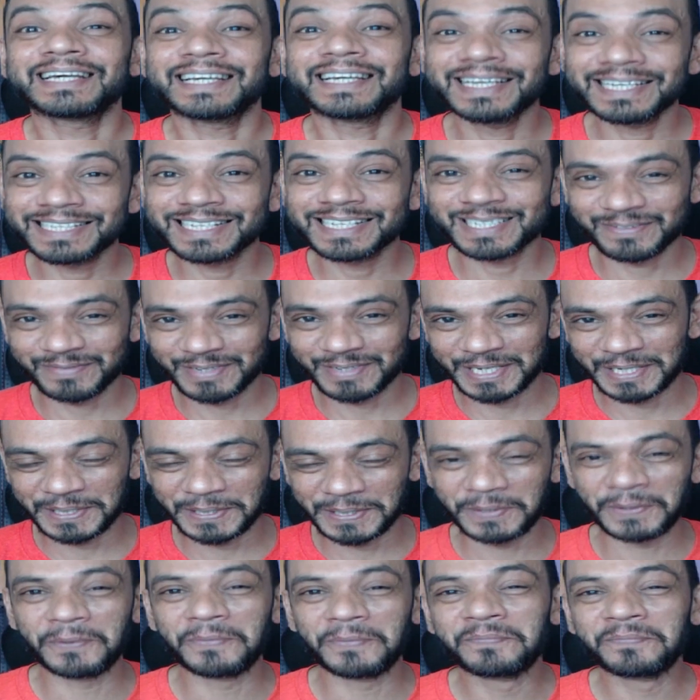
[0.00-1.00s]
in this
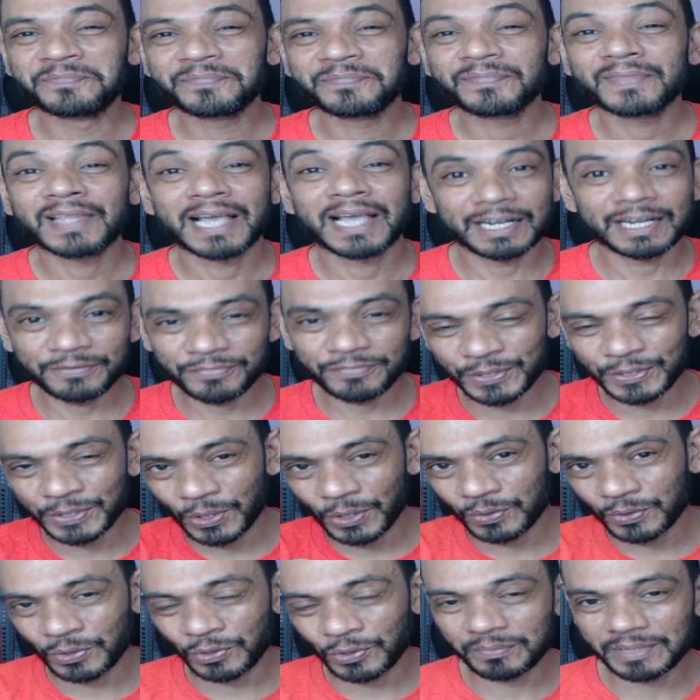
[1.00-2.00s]
video. And if you
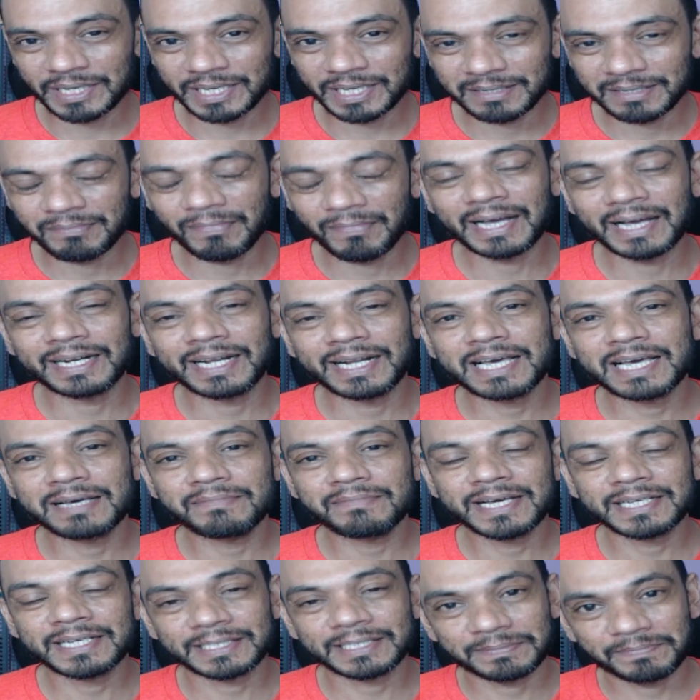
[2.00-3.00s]
don't know me, my
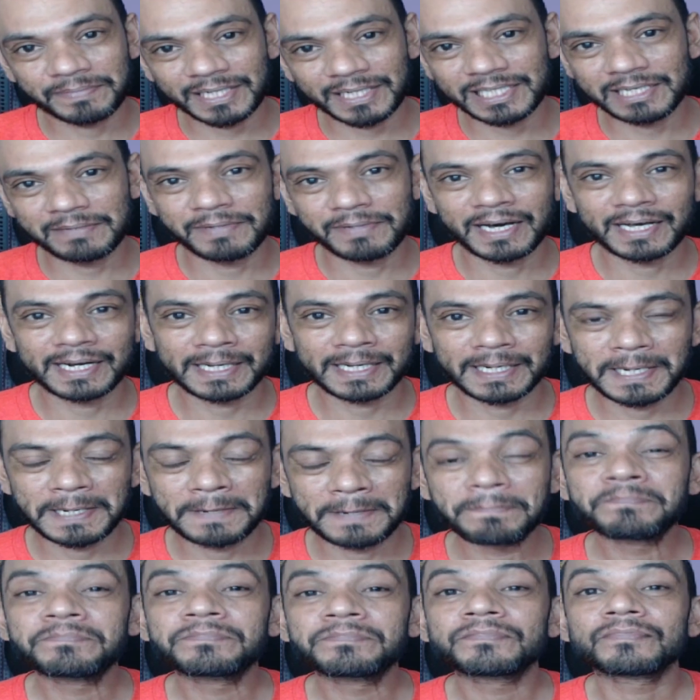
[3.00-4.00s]
name is Pradeep
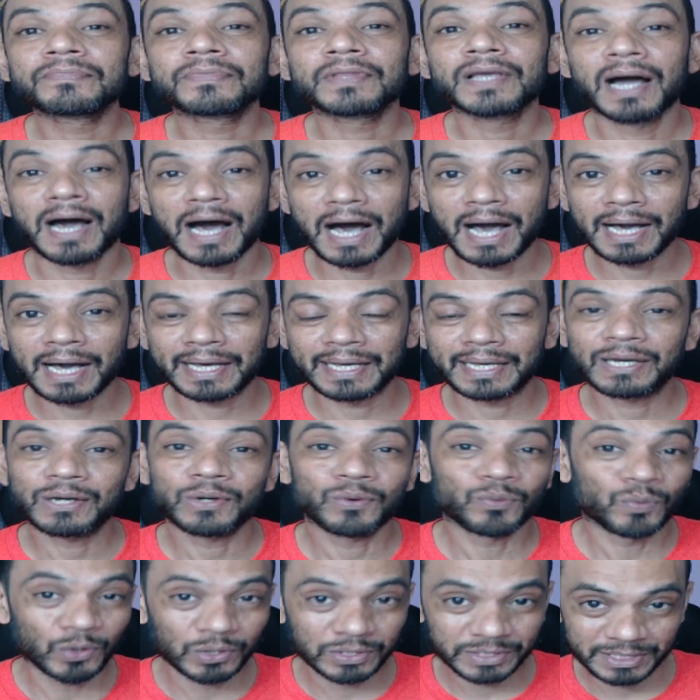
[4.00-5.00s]
Hariharan. I
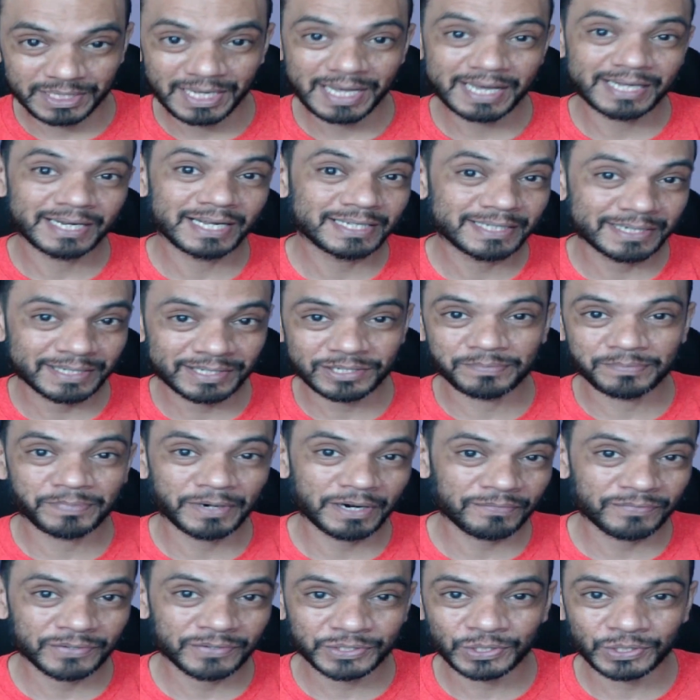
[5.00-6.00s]
was an assistant
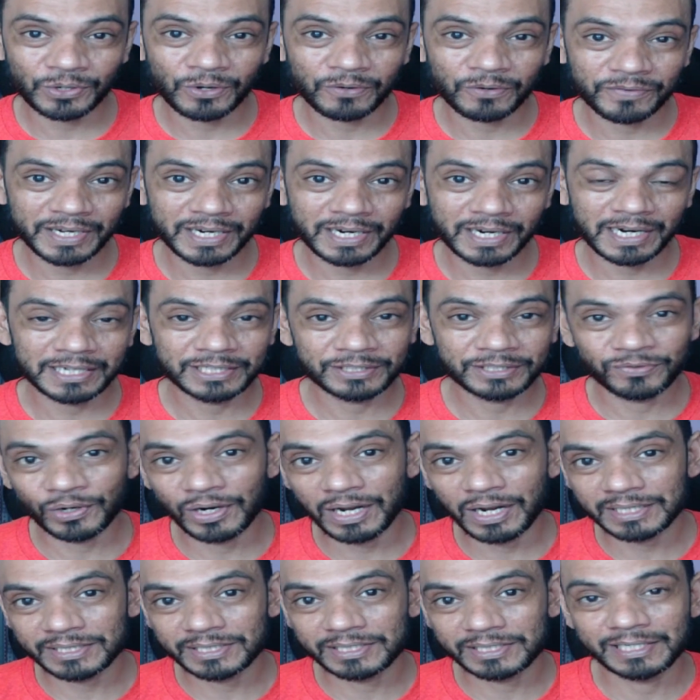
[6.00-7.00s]
professor of English for
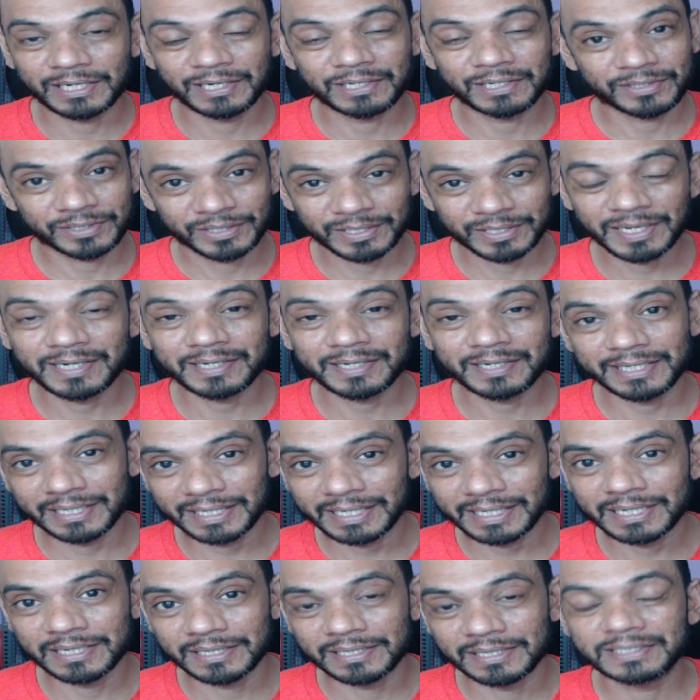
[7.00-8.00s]
last 13
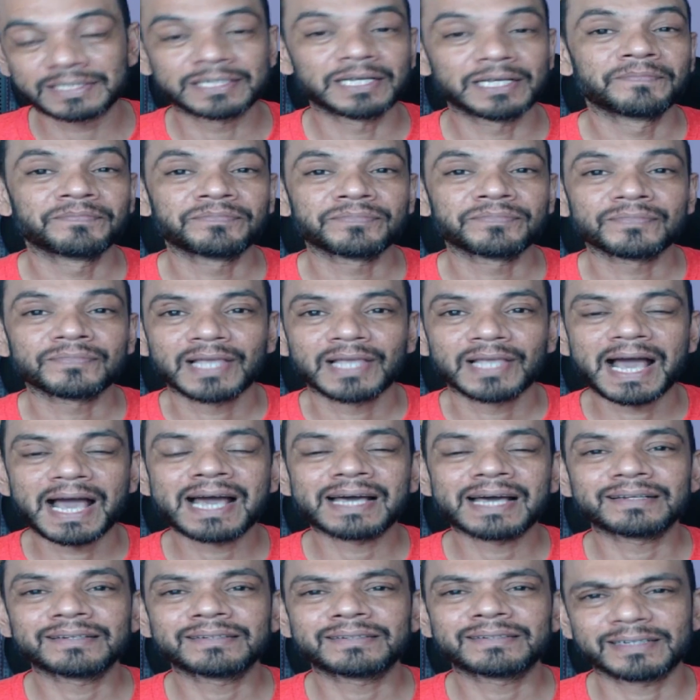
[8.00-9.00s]
years,
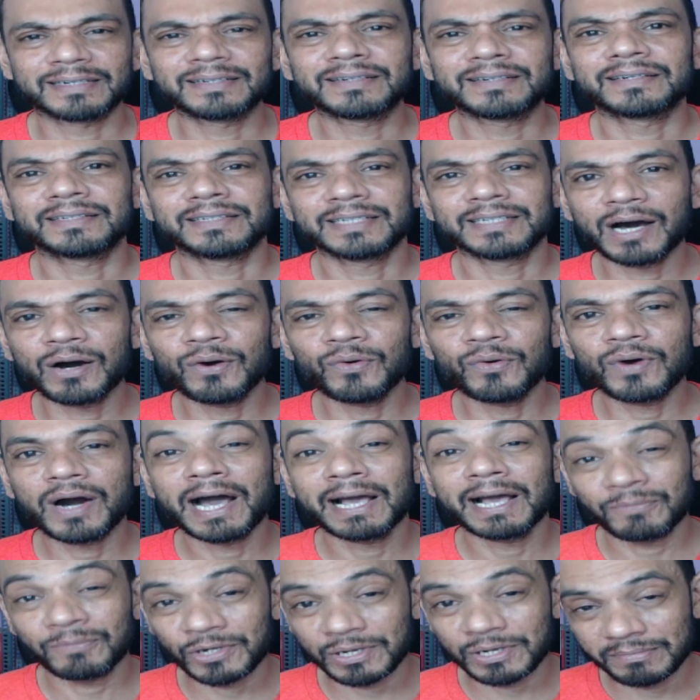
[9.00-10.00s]
and now
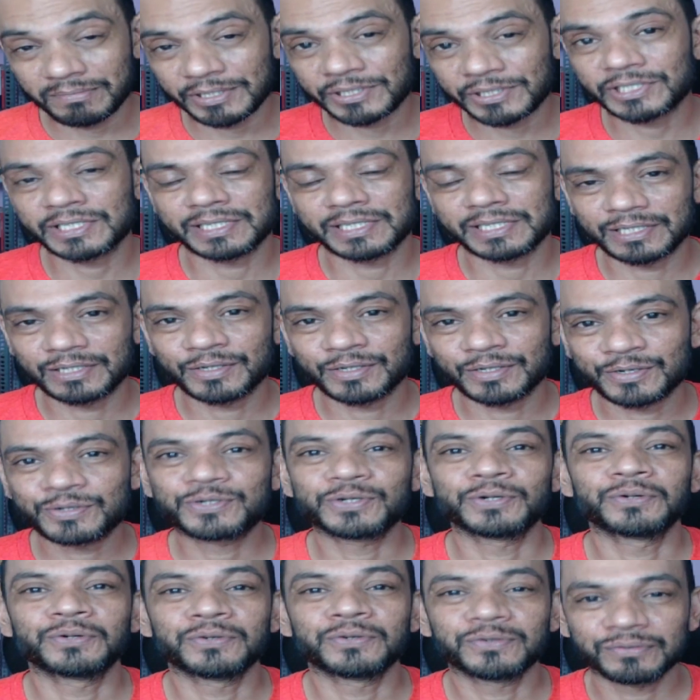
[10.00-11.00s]
I'm on a mission
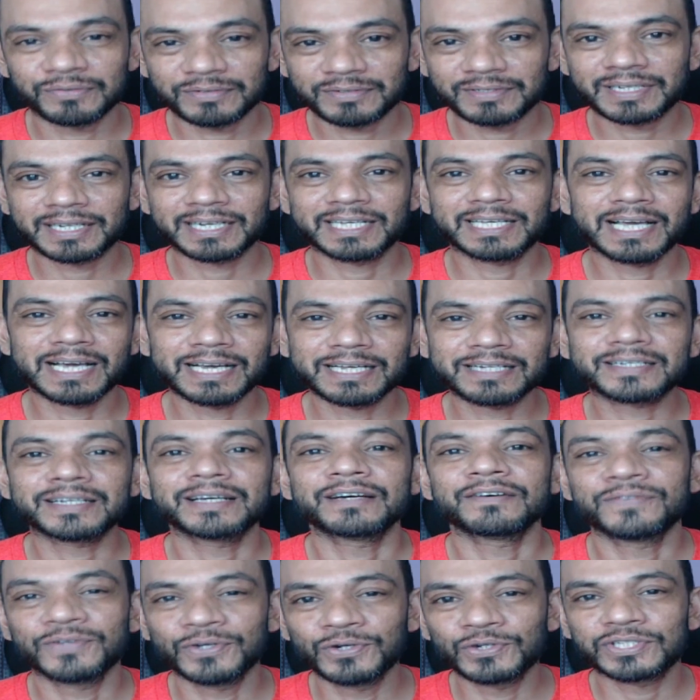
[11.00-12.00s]
to create
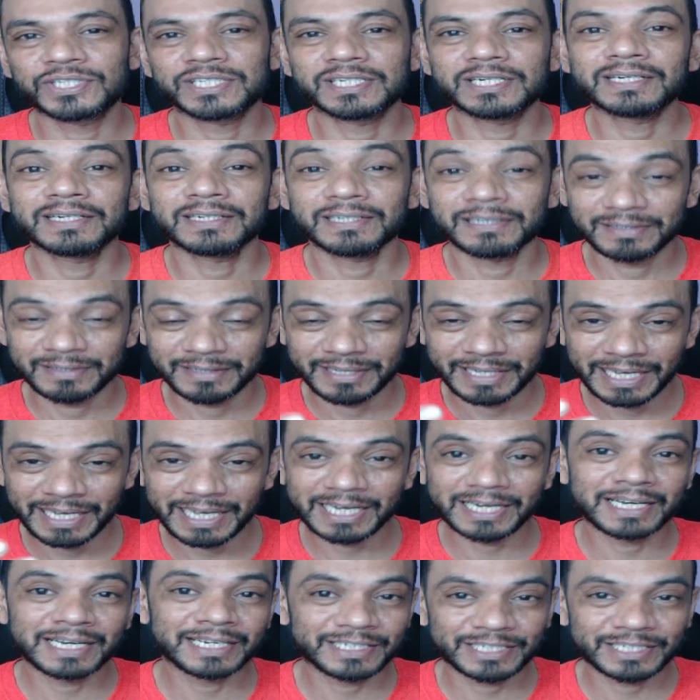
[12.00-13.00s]
future
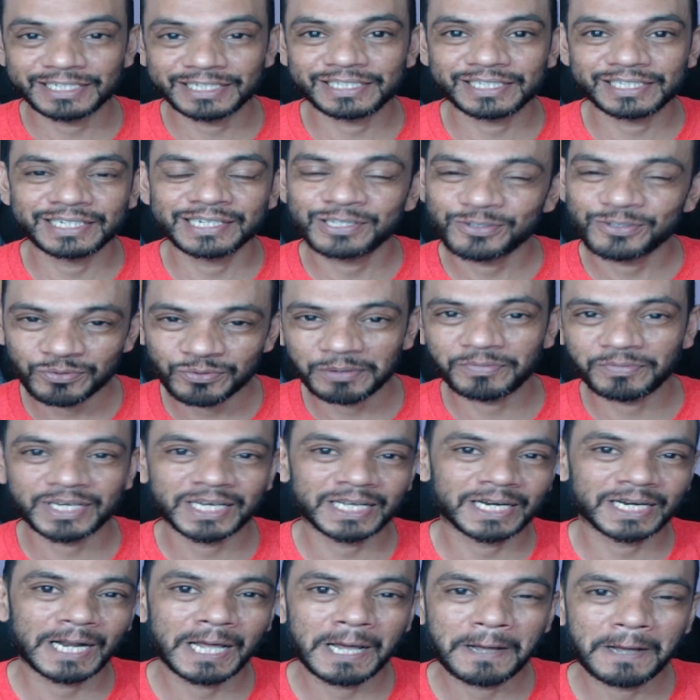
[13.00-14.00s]
English teachers from
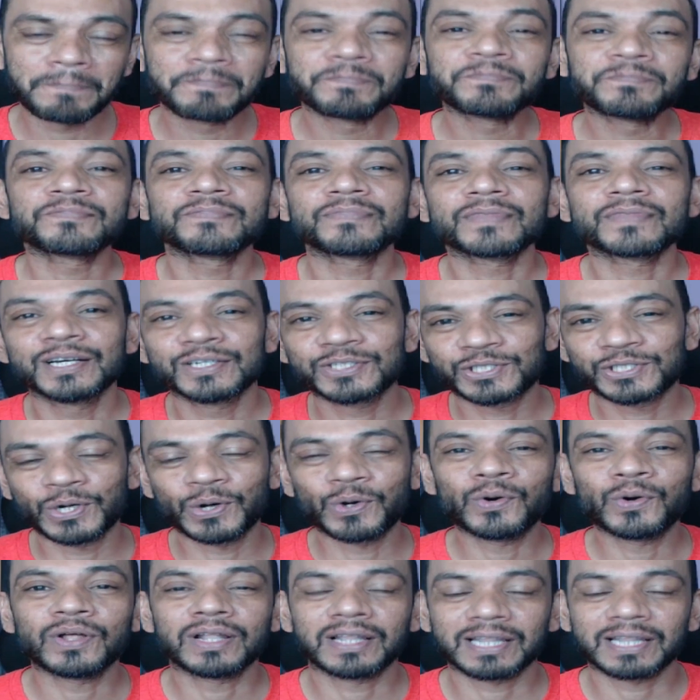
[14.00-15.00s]
Kerala.
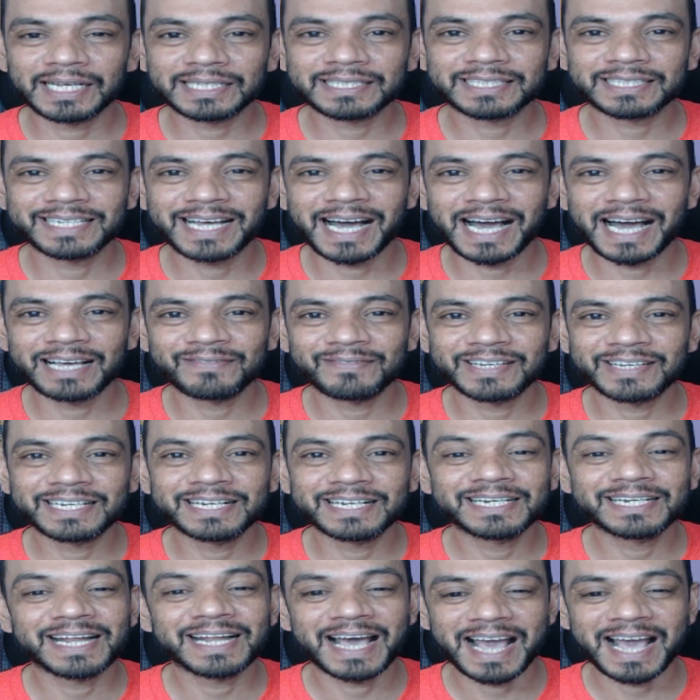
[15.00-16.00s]
So let's dive
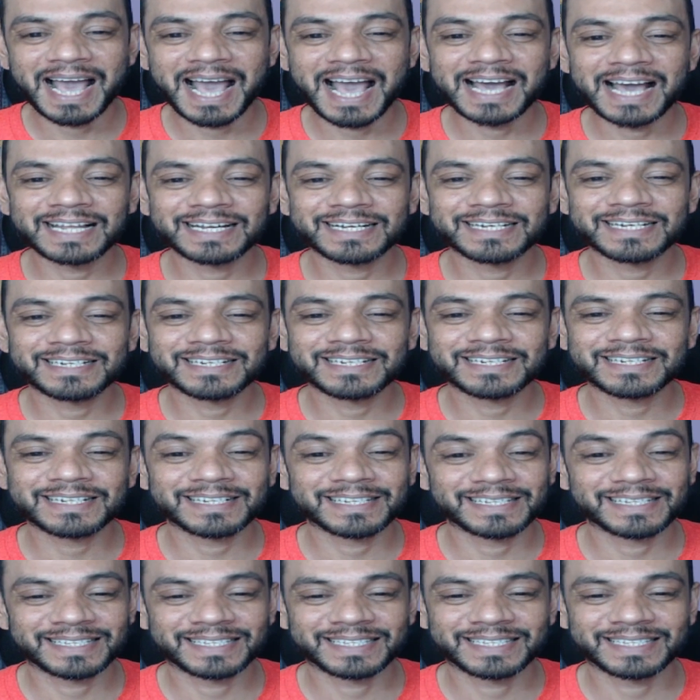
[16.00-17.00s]
in and
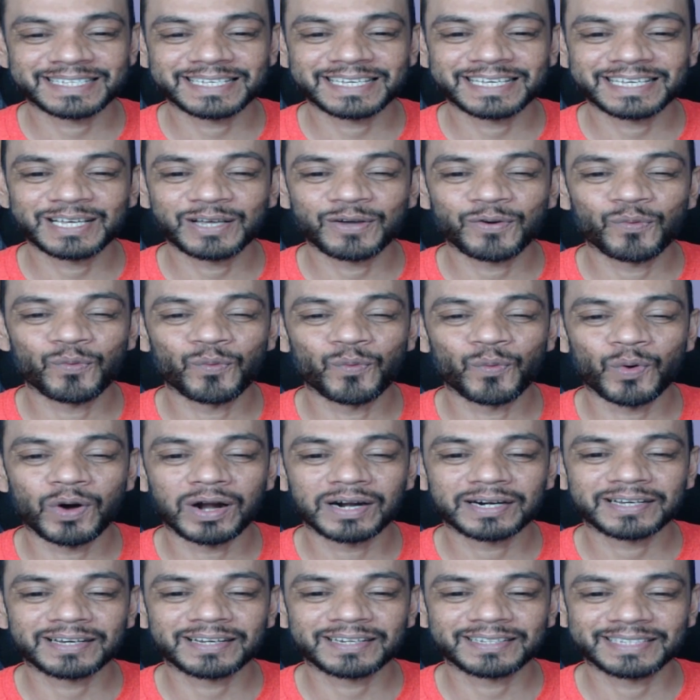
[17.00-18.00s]
see
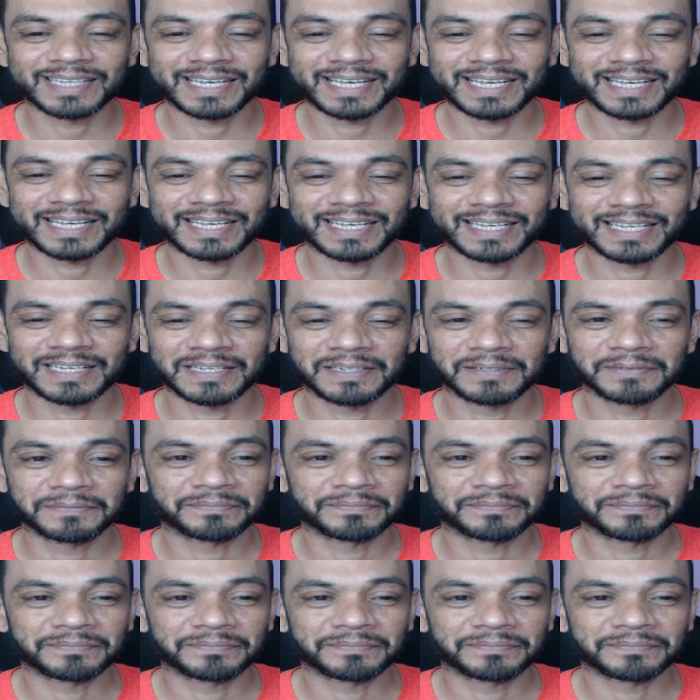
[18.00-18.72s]
what are they.